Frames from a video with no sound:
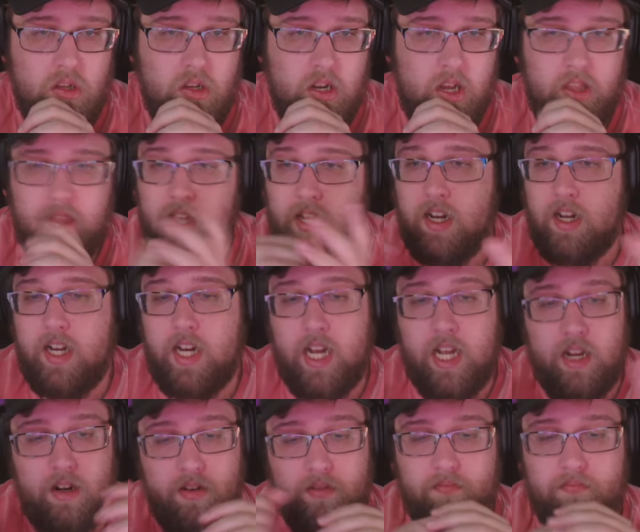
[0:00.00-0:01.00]
Nothing
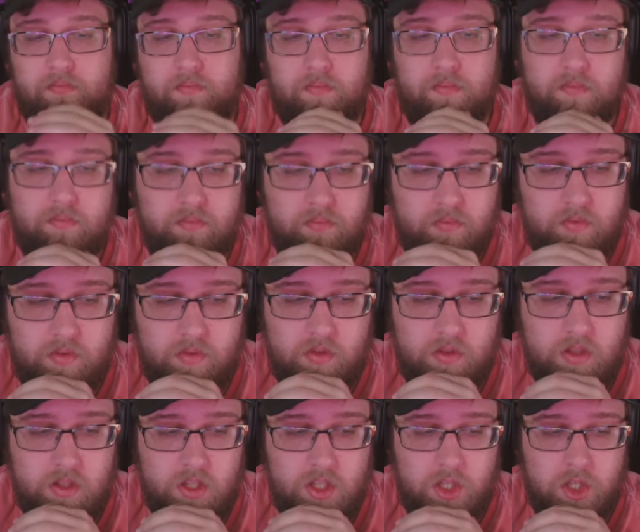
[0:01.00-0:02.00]
again.
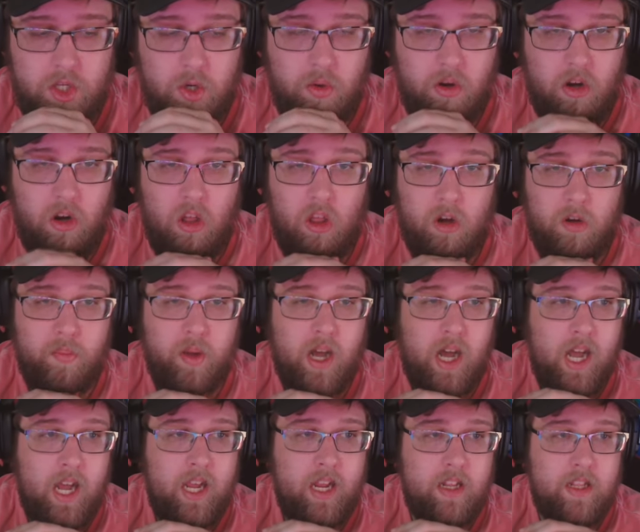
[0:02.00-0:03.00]
two hundred dollar
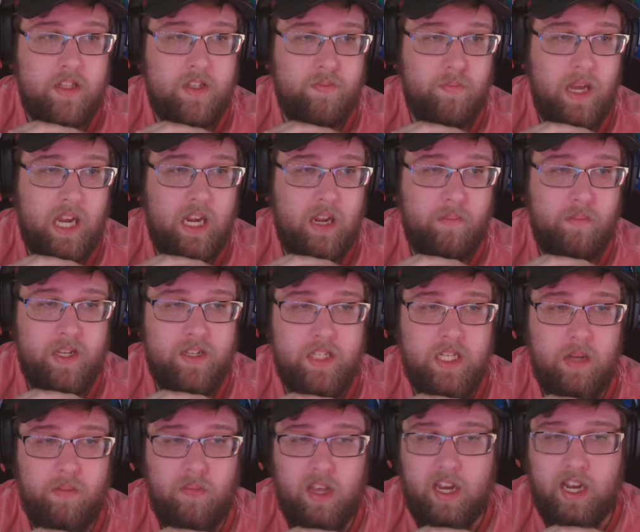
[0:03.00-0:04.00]
buy, and it's making me
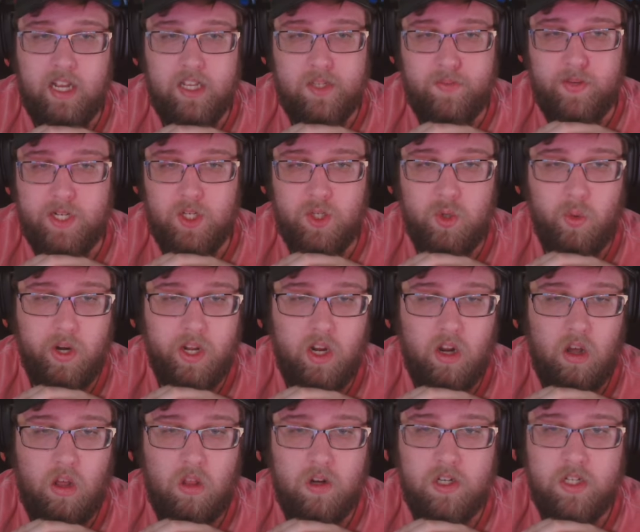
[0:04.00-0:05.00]
seem like I spent twenty
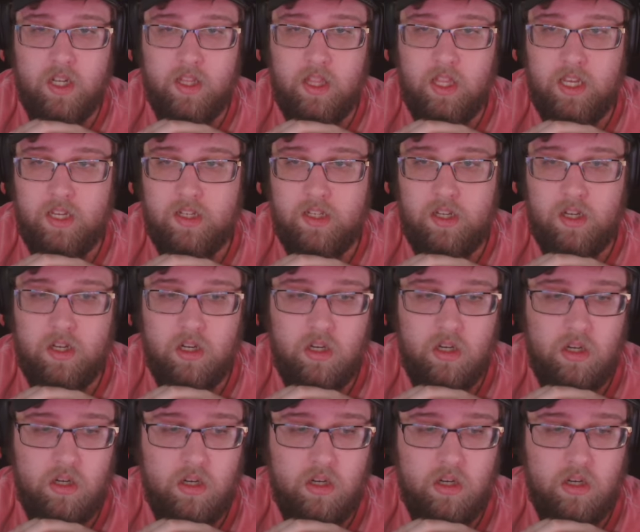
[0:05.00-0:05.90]
dollars on these. Good.